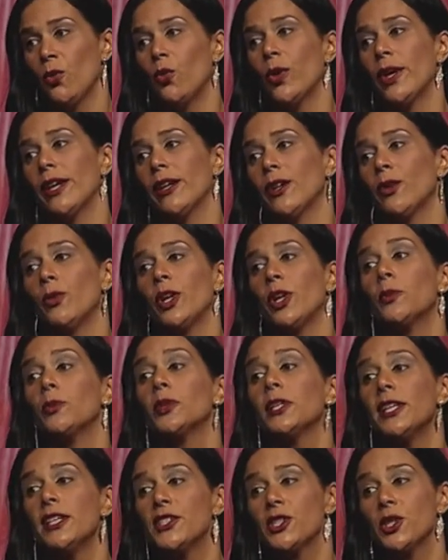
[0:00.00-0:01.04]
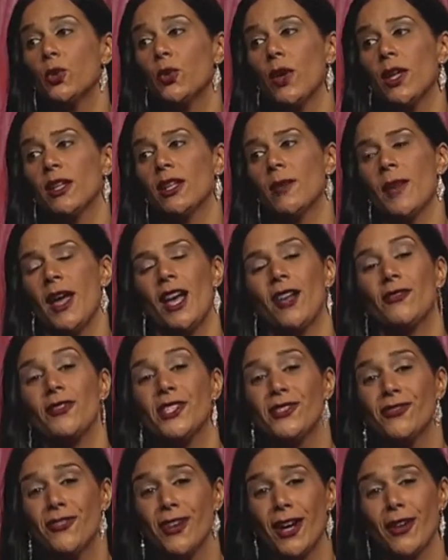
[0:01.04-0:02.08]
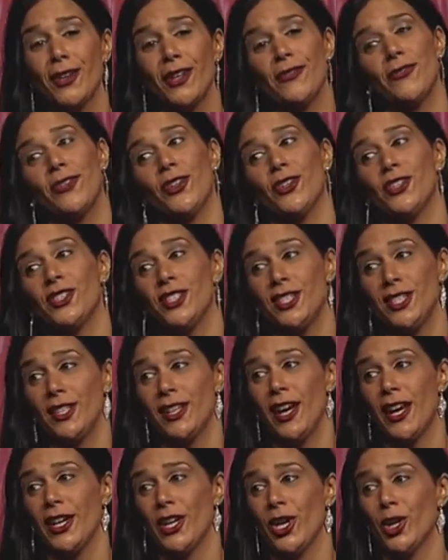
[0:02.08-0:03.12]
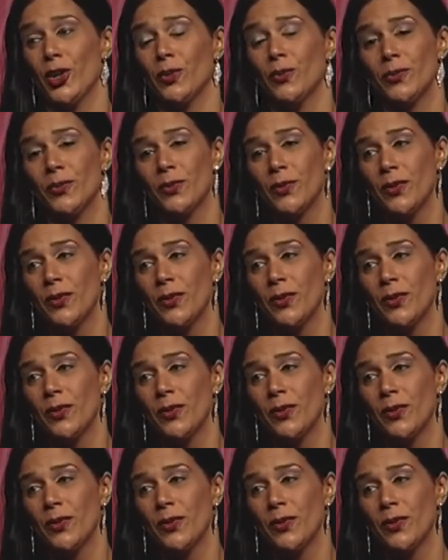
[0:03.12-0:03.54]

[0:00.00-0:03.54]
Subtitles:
where we are pleased to welcome ALPHA's very first CIO,